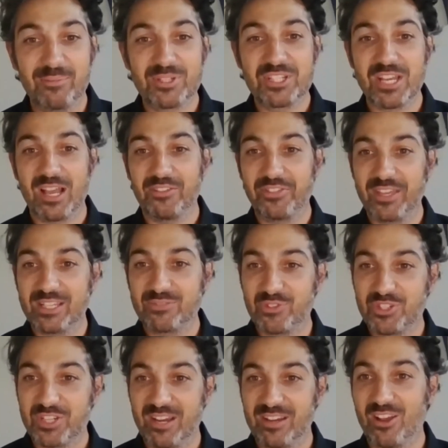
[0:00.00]
Michelle, thanks for
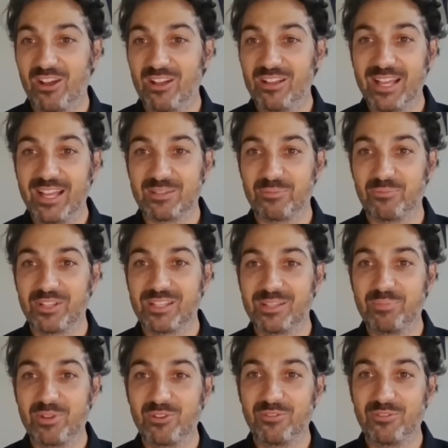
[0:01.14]
sharing. You all had some really
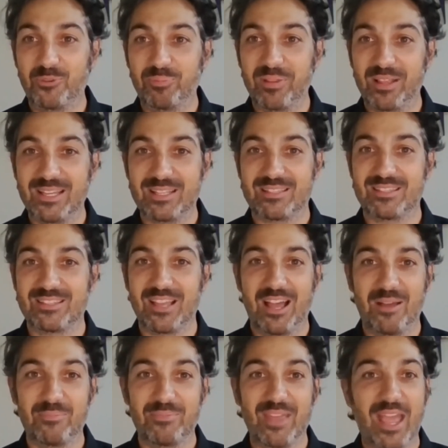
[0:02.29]
beautiful plates,
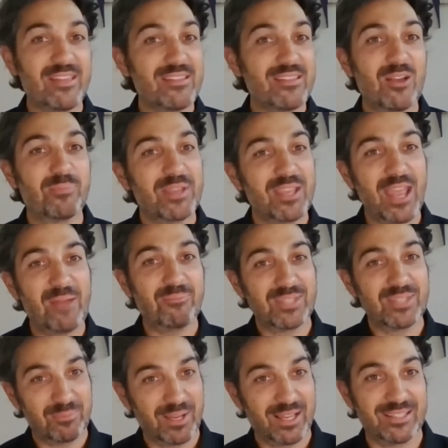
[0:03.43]
um, and they'll be
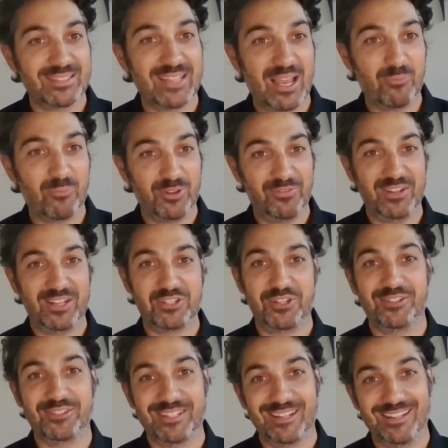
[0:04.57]
empty by the time we finish
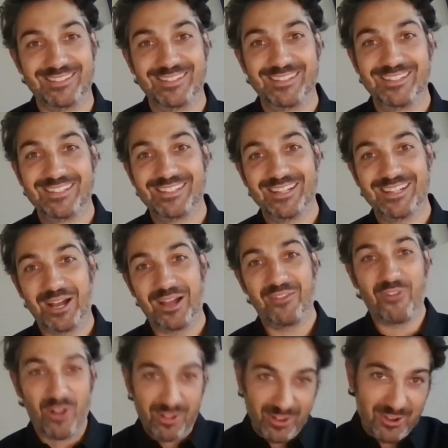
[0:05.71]
here tonight, uh, if
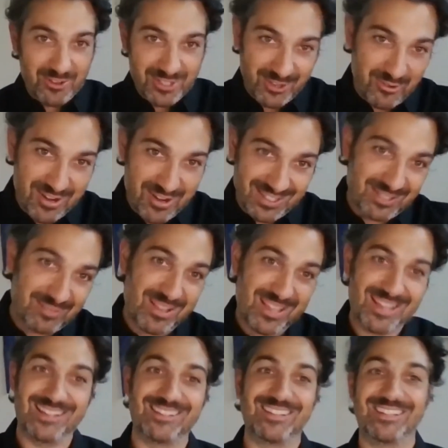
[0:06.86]
all goes according to
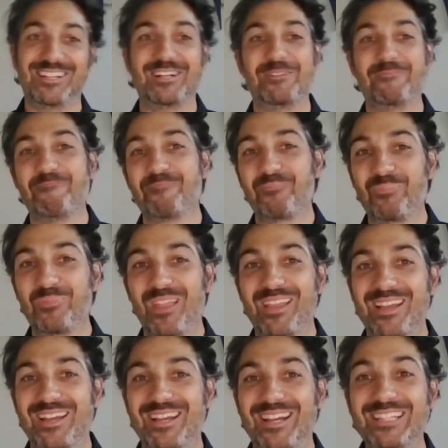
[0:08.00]
plan. Um,
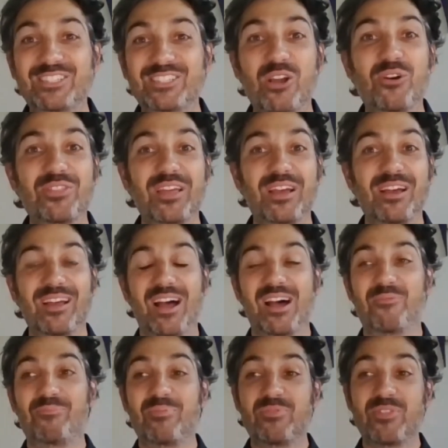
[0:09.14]
and so the,
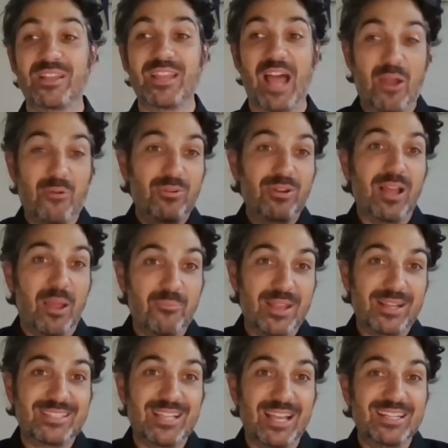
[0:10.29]
uh, the I re- I'm
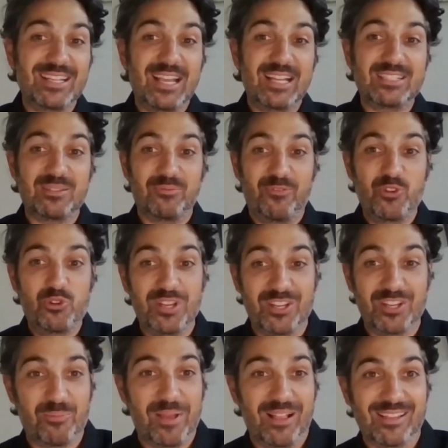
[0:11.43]
excited to get some food in
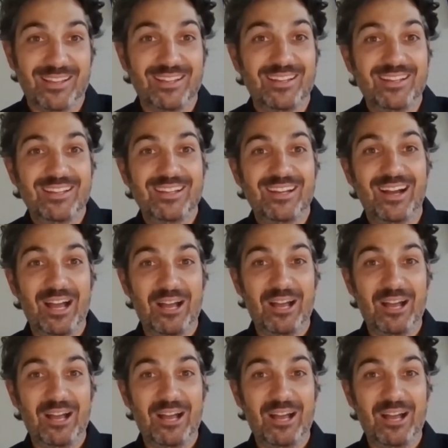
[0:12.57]
your belly. Yeah.